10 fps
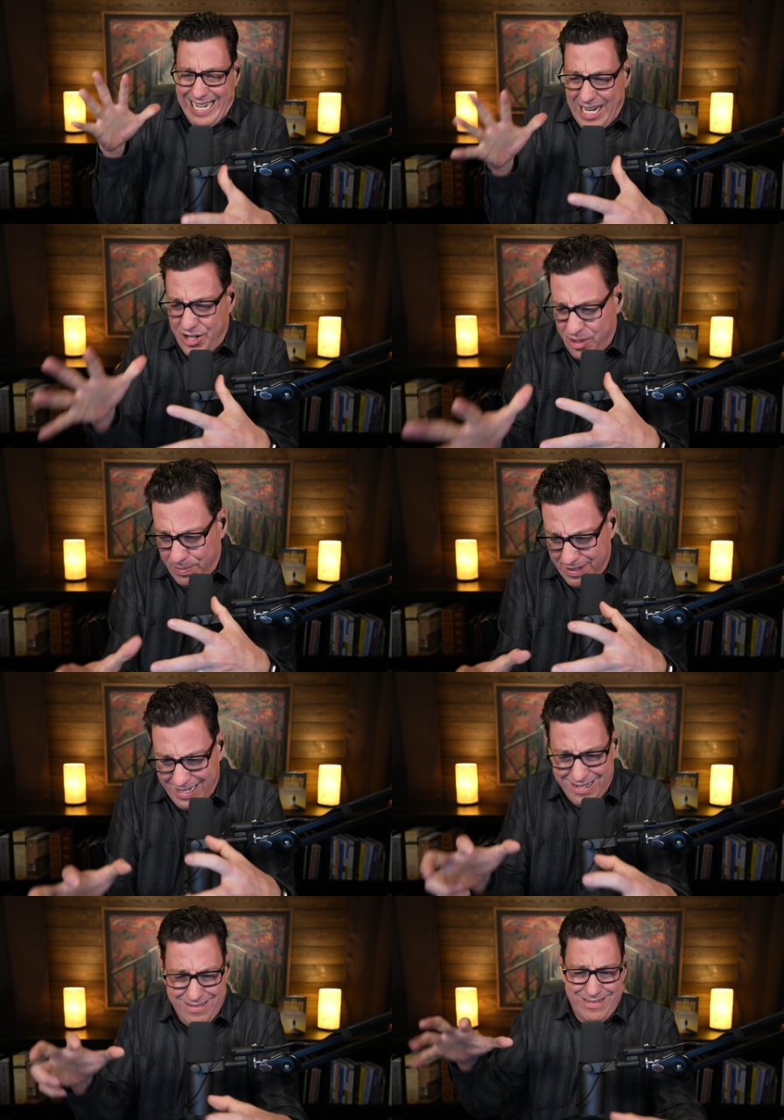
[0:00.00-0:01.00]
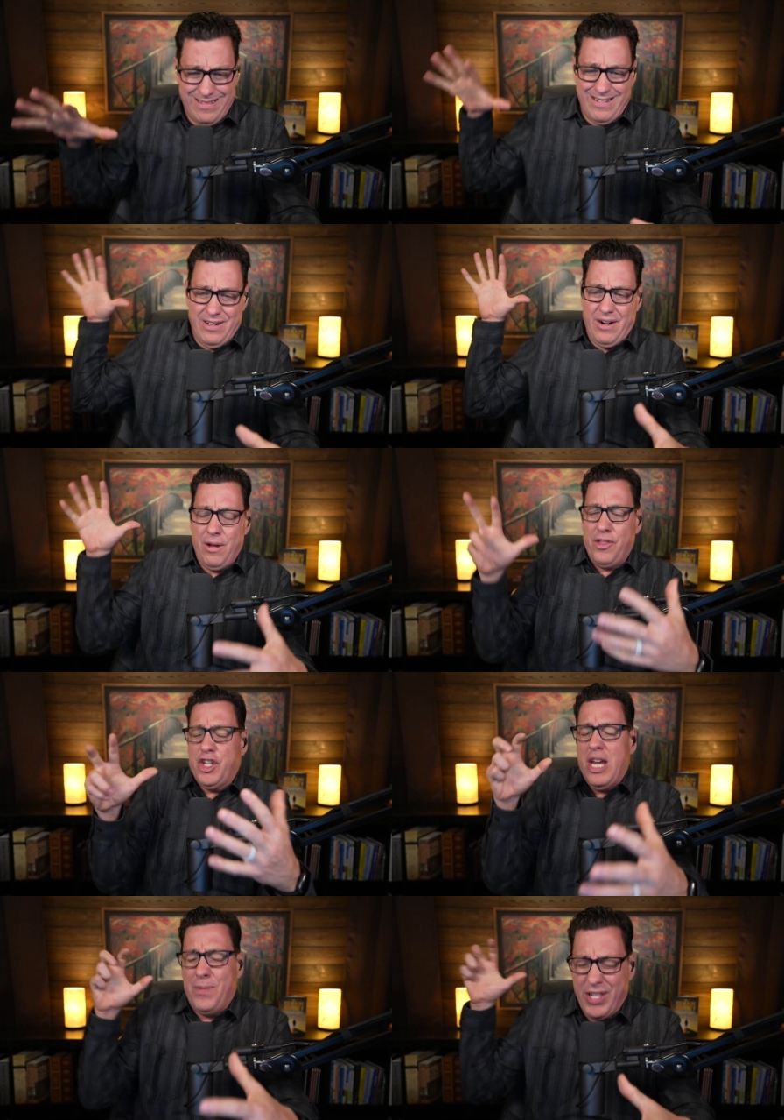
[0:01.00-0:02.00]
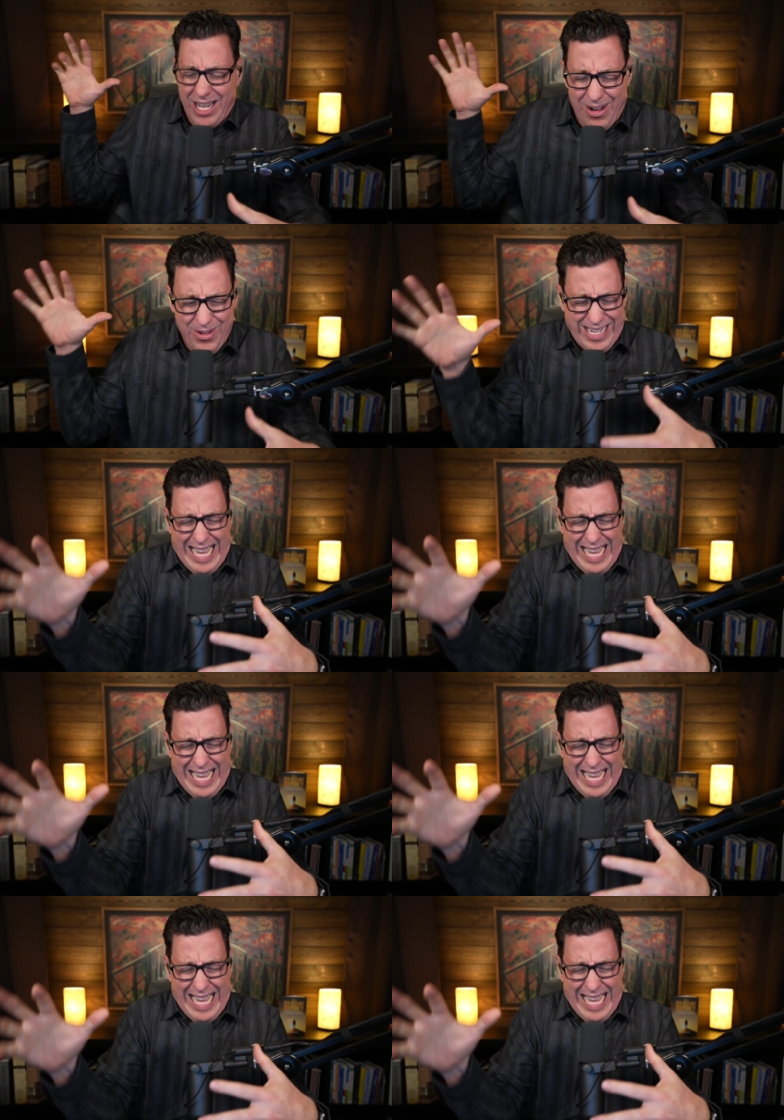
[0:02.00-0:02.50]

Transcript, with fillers: I, I should probably, I don't know, the sheep and the goats.